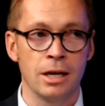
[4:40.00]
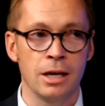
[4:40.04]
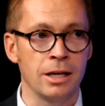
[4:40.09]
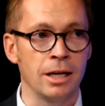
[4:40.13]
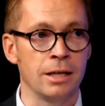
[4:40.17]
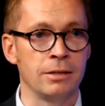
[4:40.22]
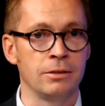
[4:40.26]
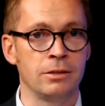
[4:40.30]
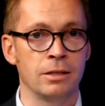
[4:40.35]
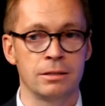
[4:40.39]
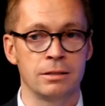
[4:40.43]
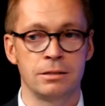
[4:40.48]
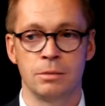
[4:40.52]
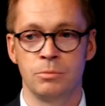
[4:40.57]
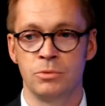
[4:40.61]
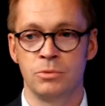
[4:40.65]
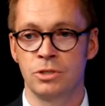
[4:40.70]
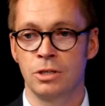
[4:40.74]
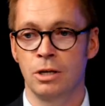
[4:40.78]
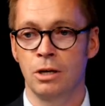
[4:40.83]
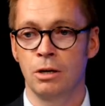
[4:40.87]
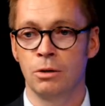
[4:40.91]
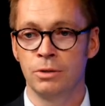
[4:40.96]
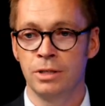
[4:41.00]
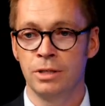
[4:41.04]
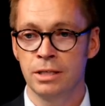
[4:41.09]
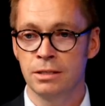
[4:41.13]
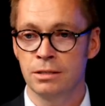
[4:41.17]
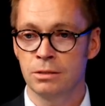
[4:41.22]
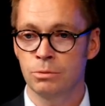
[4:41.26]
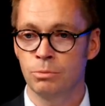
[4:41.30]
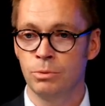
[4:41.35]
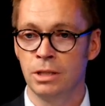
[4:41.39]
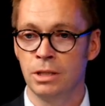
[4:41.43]
and customs
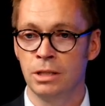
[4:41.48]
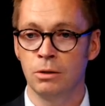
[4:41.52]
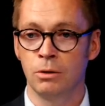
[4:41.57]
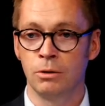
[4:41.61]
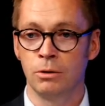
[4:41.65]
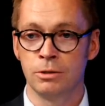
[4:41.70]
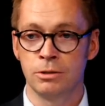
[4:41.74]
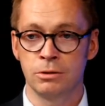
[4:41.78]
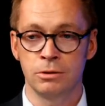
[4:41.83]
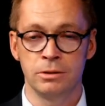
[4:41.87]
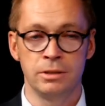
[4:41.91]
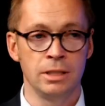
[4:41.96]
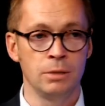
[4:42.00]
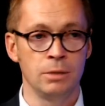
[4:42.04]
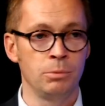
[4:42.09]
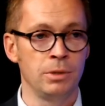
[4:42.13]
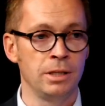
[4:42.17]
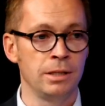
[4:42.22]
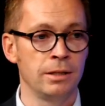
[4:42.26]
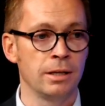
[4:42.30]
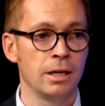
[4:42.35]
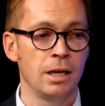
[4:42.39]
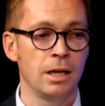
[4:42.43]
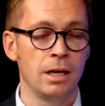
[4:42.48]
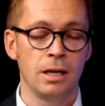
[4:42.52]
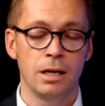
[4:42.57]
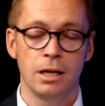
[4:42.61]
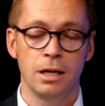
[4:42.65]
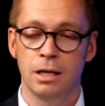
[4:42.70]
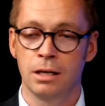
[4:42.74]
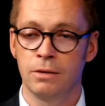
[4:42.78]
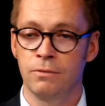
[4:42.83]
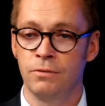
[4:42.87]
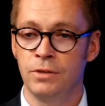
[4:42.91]
audits. We also deal with
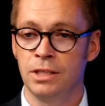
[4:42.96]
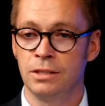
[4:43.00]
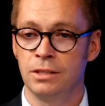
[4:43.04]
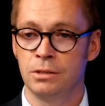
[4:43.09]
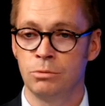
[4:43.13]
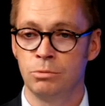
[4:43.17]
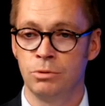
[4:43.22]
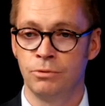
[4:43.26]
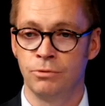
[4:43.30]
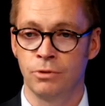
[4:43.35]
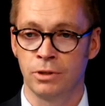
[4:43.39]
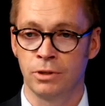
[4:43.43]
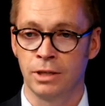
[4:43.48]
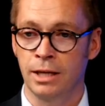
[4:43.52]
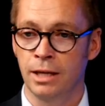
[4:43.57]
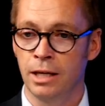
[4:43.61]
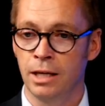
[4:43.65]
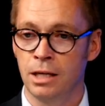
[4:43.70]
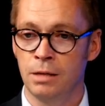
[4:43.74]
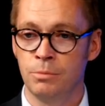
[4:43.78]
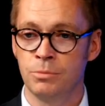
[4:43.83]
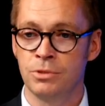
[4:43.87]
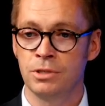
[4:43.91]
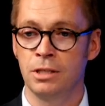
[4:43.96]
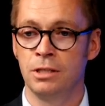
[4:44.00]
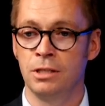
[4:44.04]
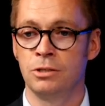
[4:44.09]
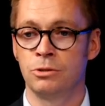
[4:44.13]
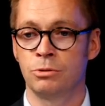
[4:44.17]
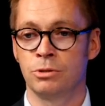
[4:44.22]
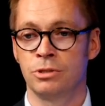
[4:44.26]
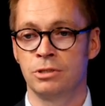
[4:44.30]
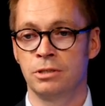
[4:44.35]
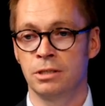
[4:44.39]
VAT refund claims,
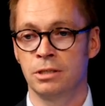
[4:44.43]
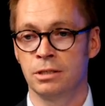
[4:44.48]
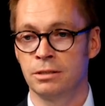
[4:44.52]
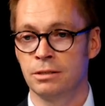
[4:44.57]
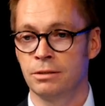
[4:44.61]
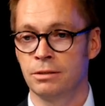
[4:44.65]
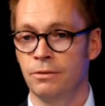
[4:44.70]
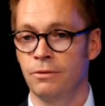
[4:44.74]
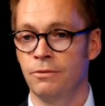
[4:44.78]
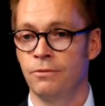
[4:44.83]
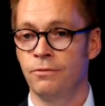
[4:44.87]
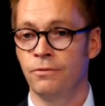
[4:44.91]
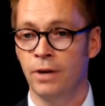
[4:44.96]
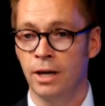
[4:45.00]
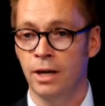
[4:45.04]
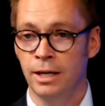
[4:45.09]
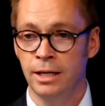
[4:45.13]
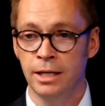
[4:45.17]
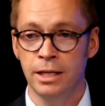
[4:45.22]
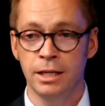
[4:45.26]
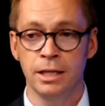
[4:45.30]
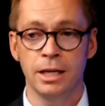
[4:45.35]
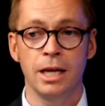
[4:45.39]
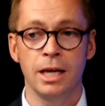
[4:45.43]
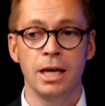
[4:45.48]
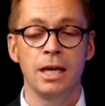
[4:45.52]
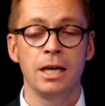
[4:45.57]
interested filing,